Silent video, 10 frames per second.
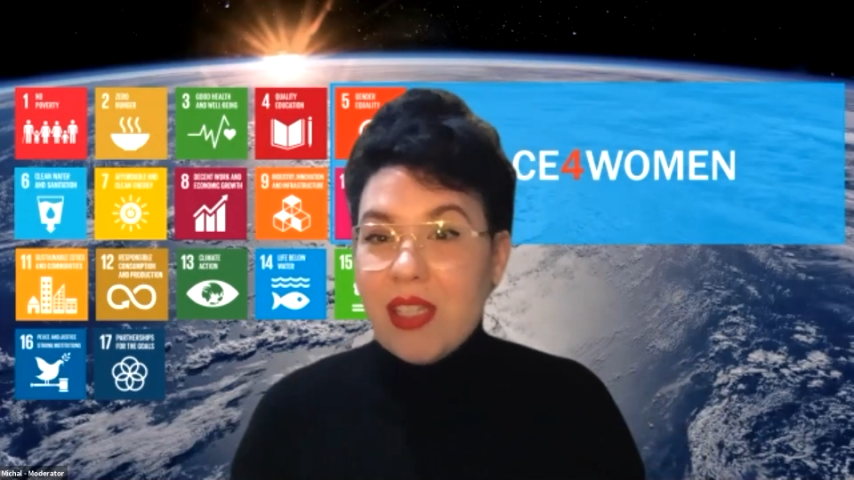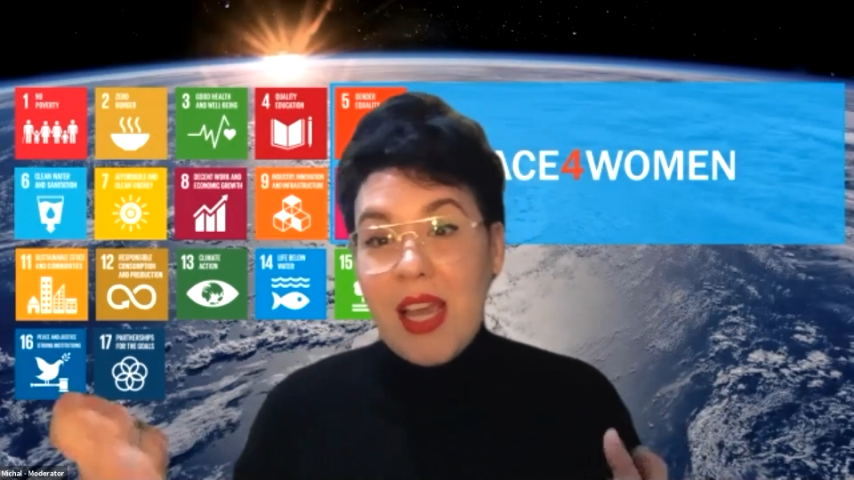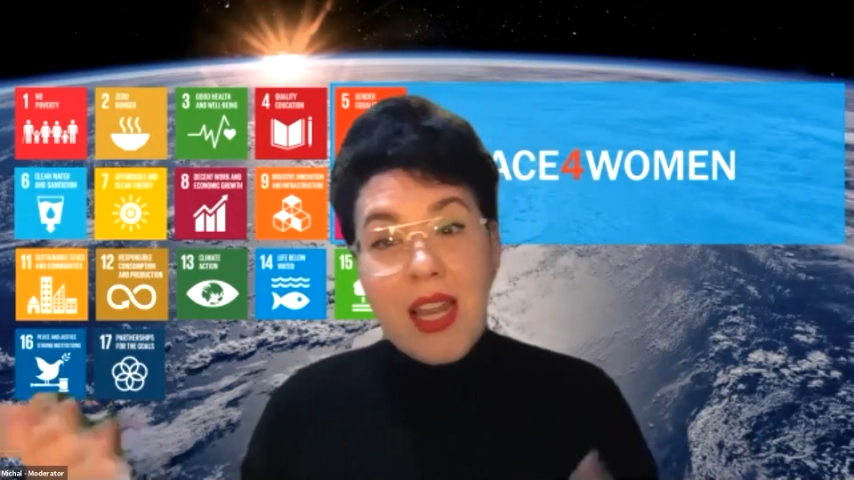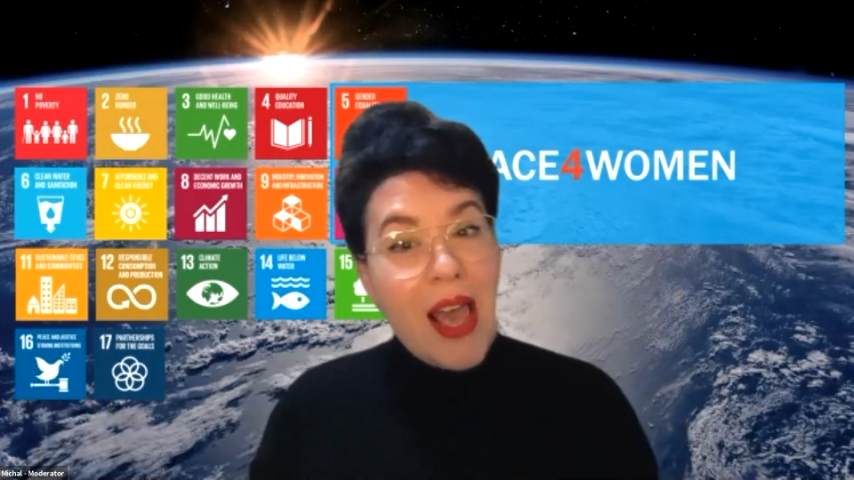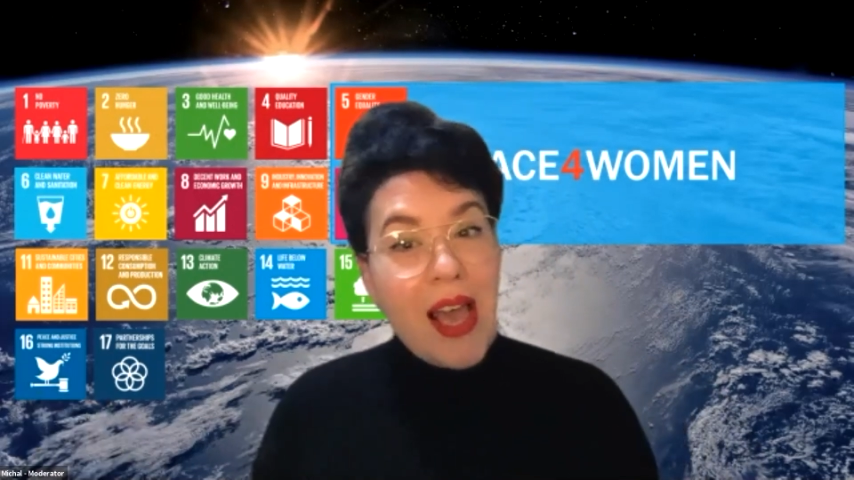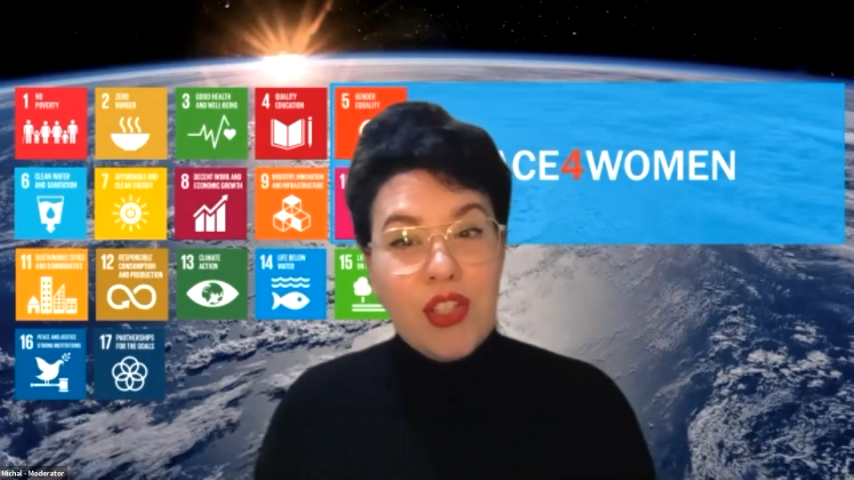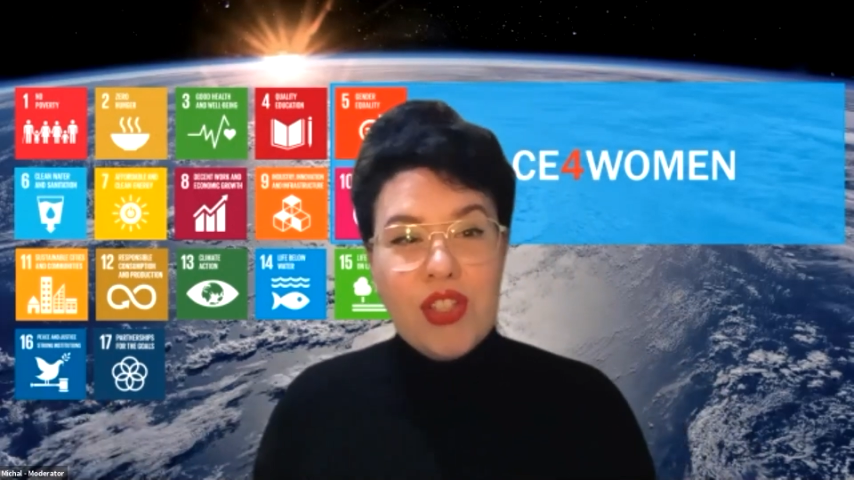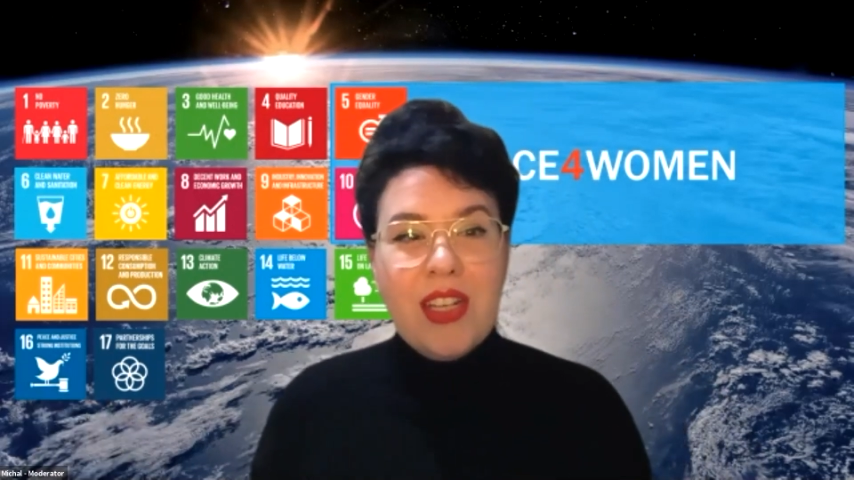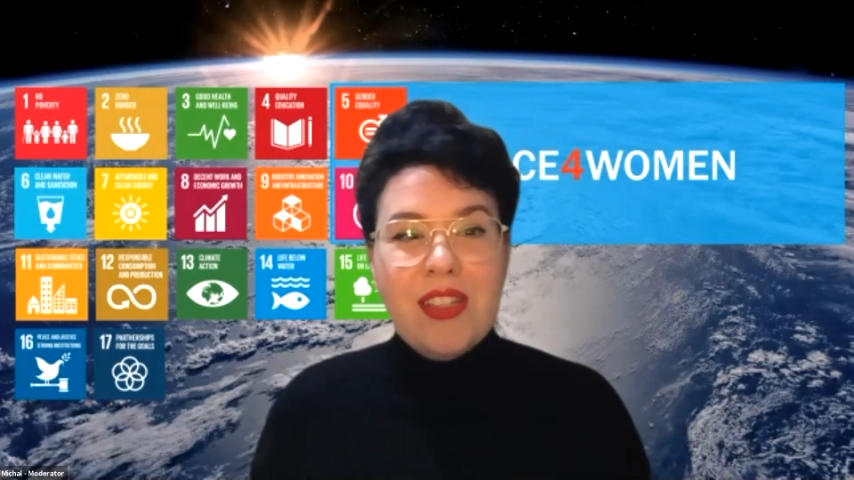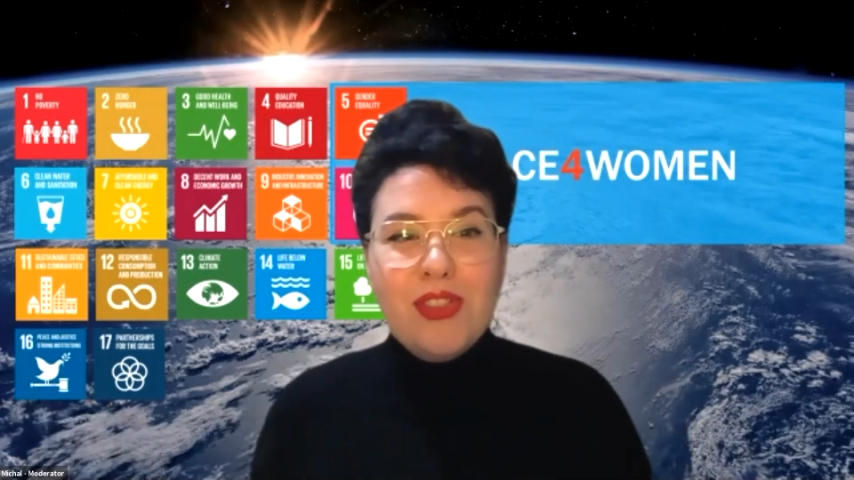and
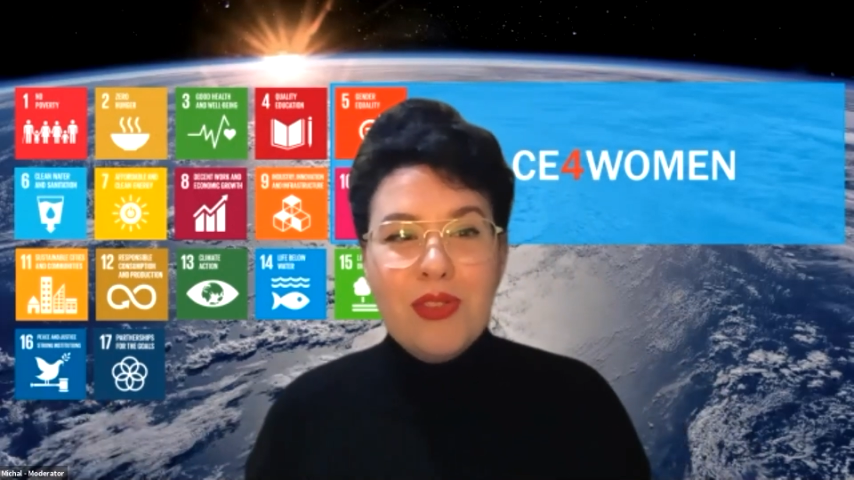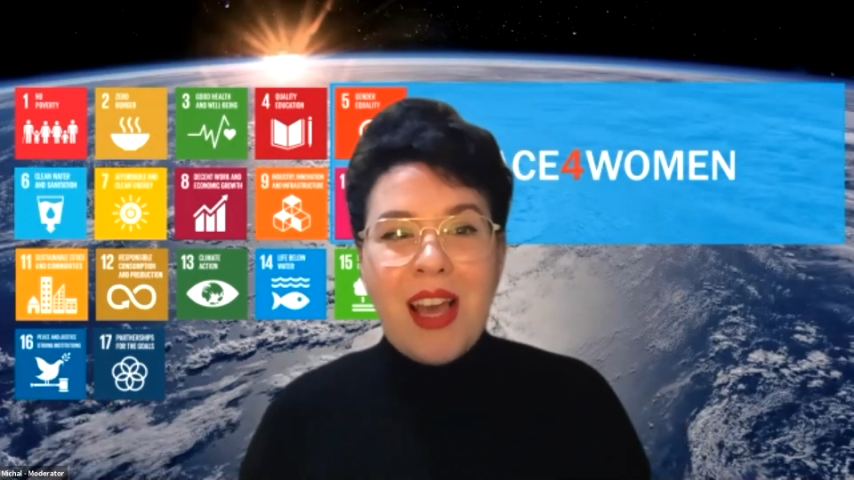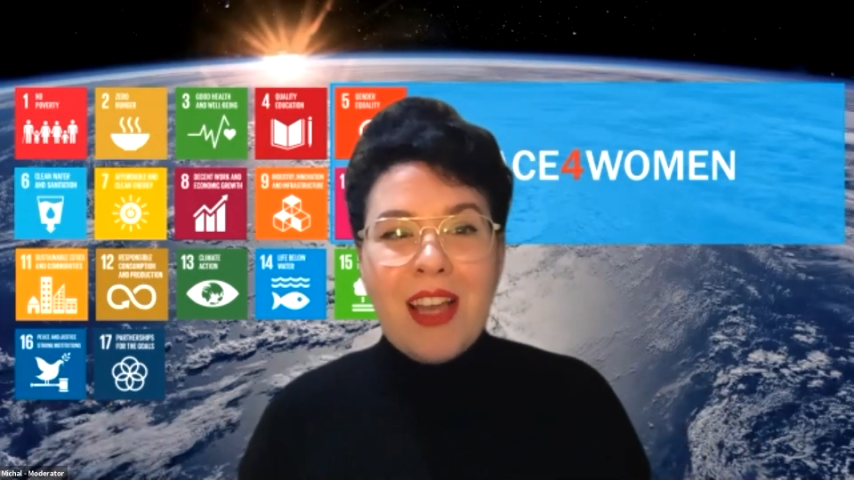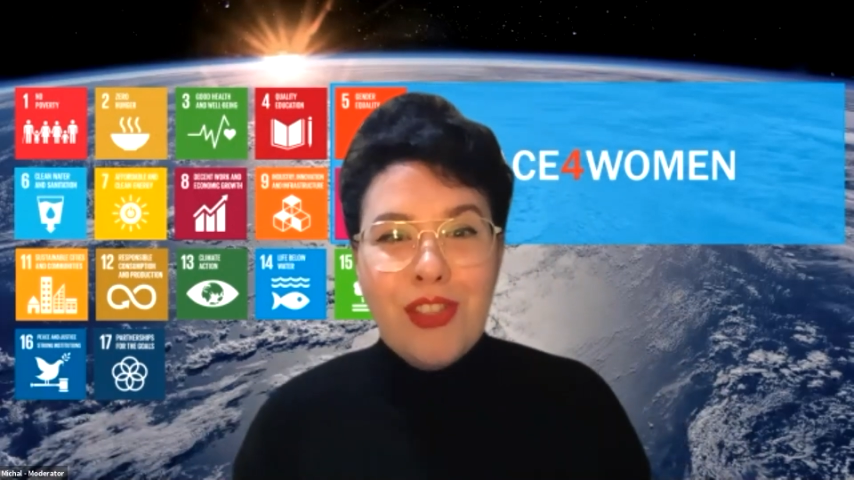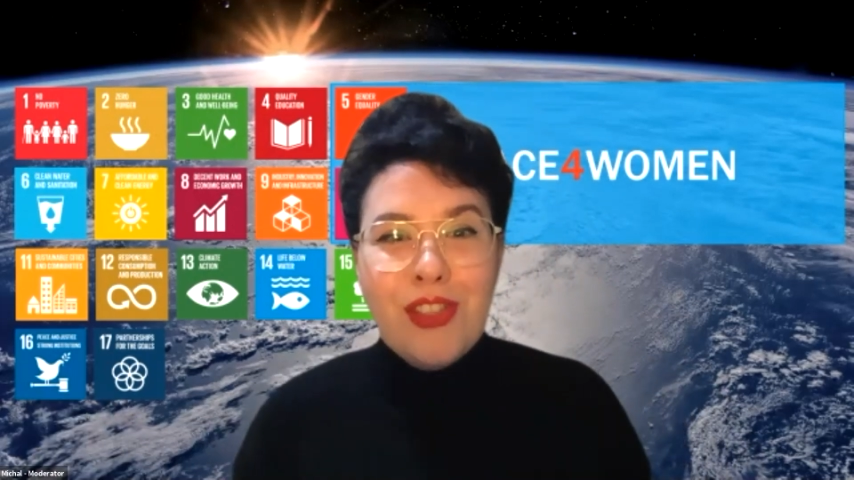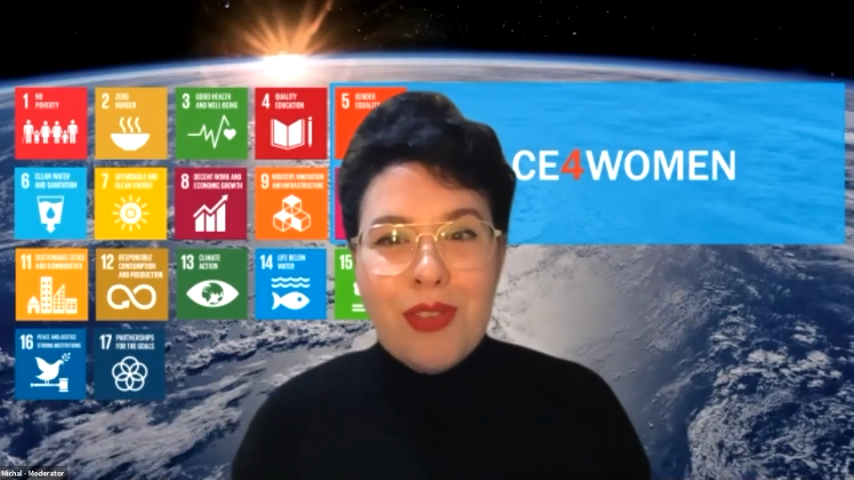astronauts do that too,